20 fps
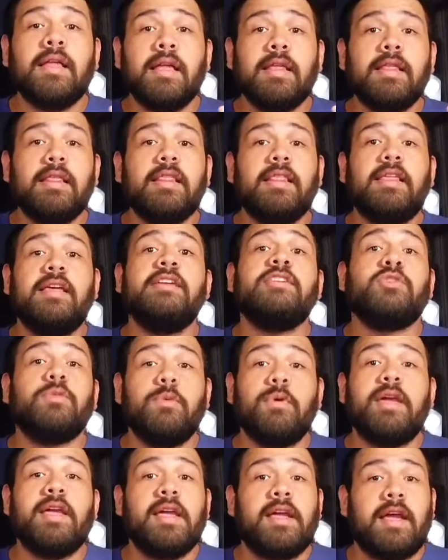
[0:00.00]
this
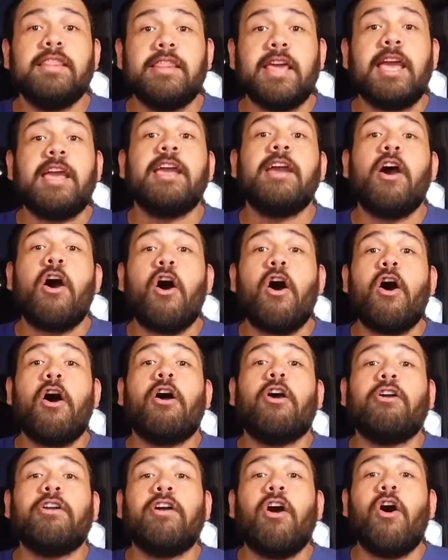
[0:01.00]
week, they
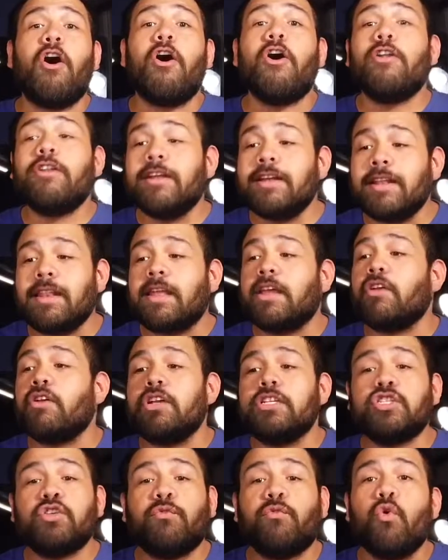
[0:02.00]
are on
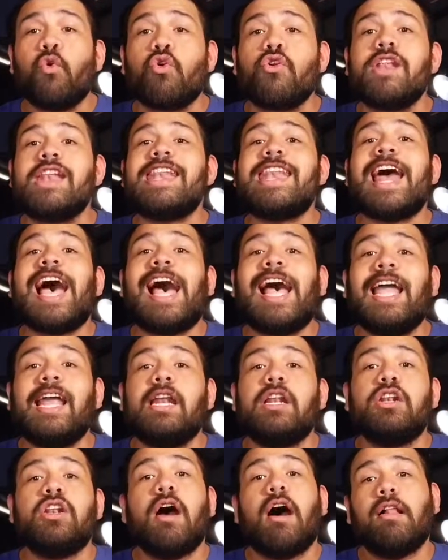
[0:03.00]
clearance for
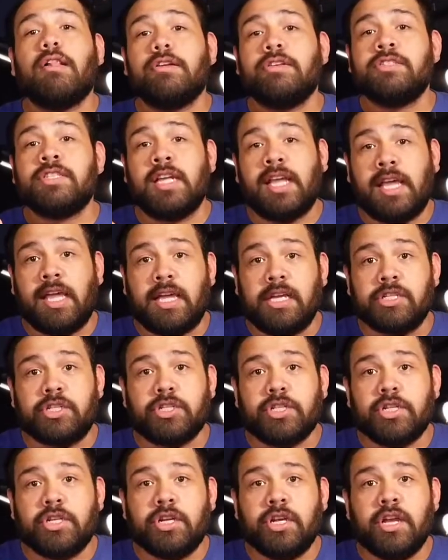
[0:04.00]
$9
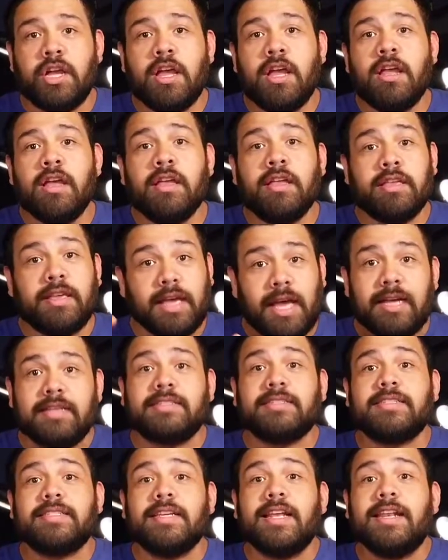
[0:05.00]
each.
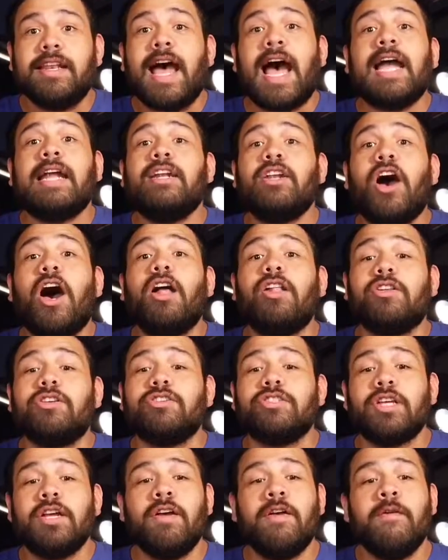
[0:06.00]
Yes,
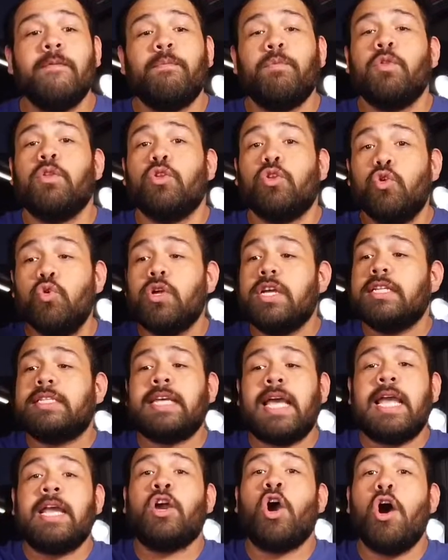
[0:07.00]
$9. You could
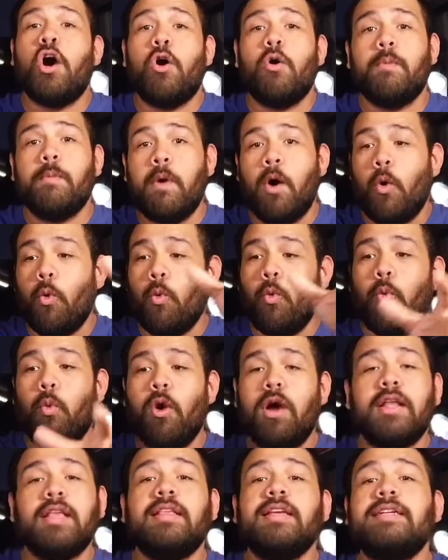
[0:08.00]
take home
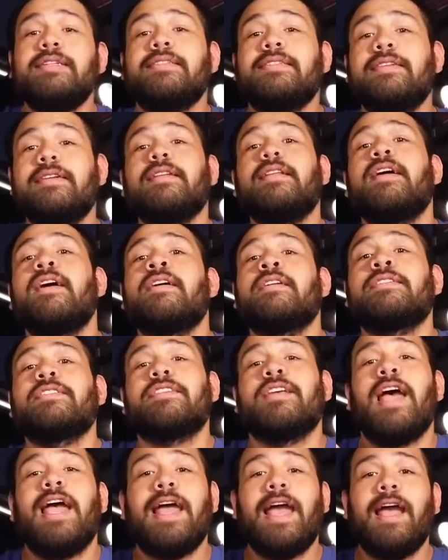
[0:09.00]
one of these
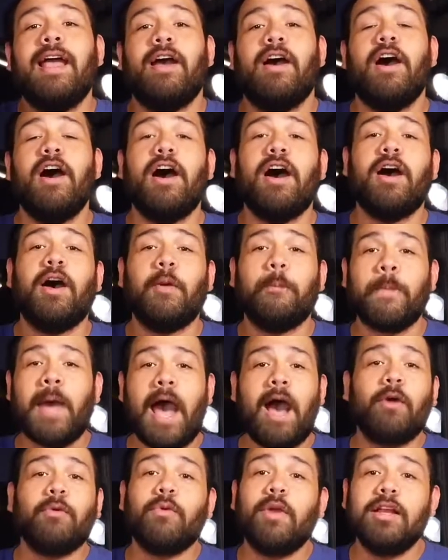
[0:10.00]
deluxe
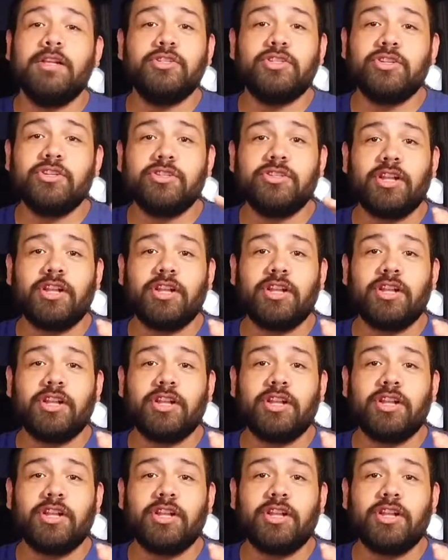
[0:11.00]
Power Rangers